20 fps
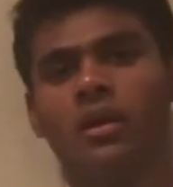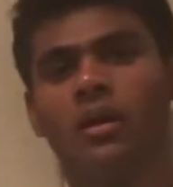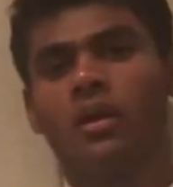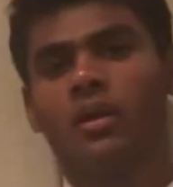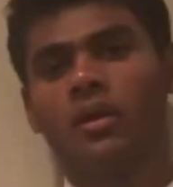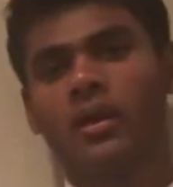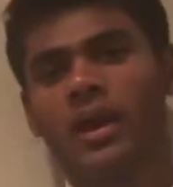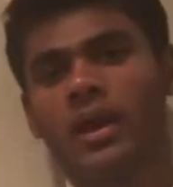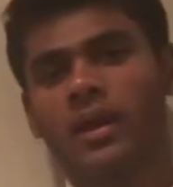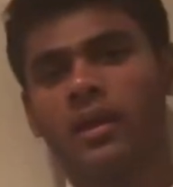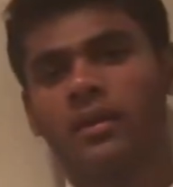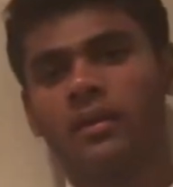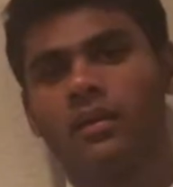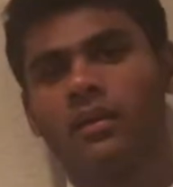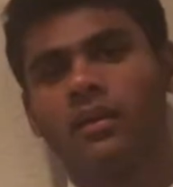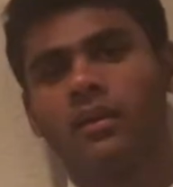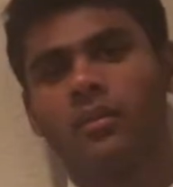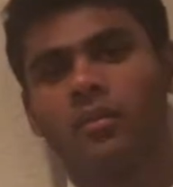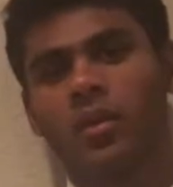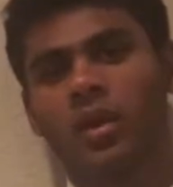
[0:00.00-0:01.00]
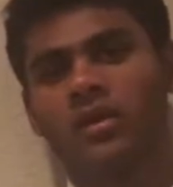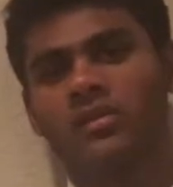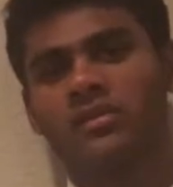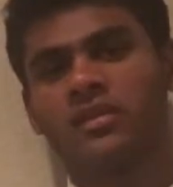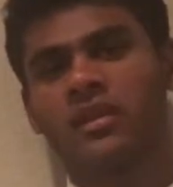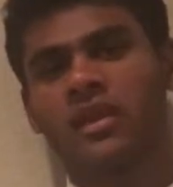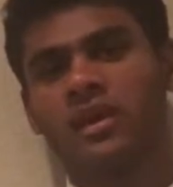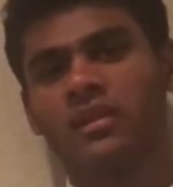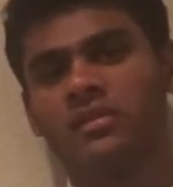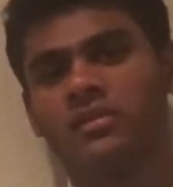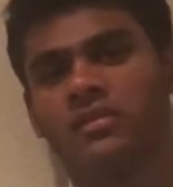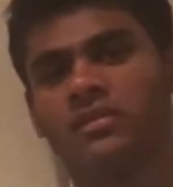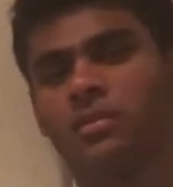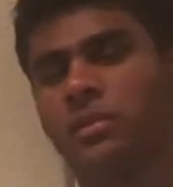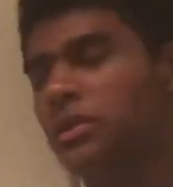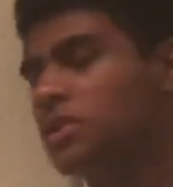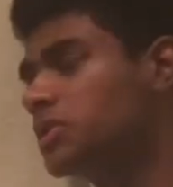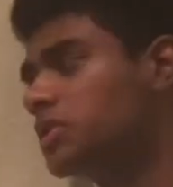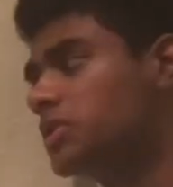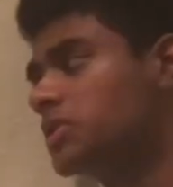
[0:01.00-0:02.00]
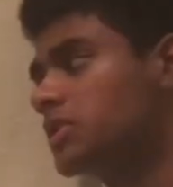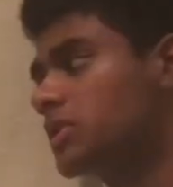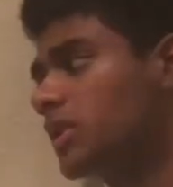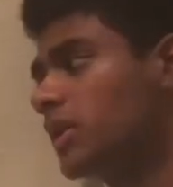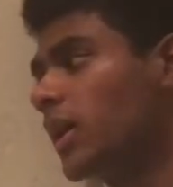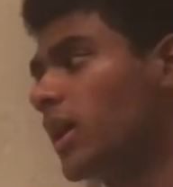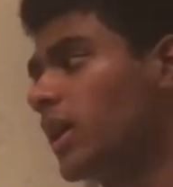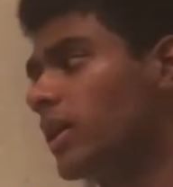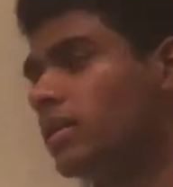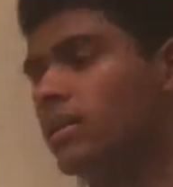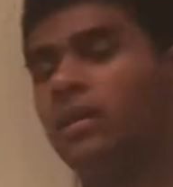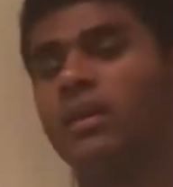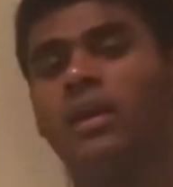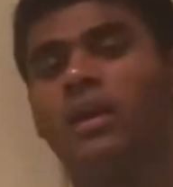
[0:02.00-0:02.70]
Okay, process analysis speeches, again,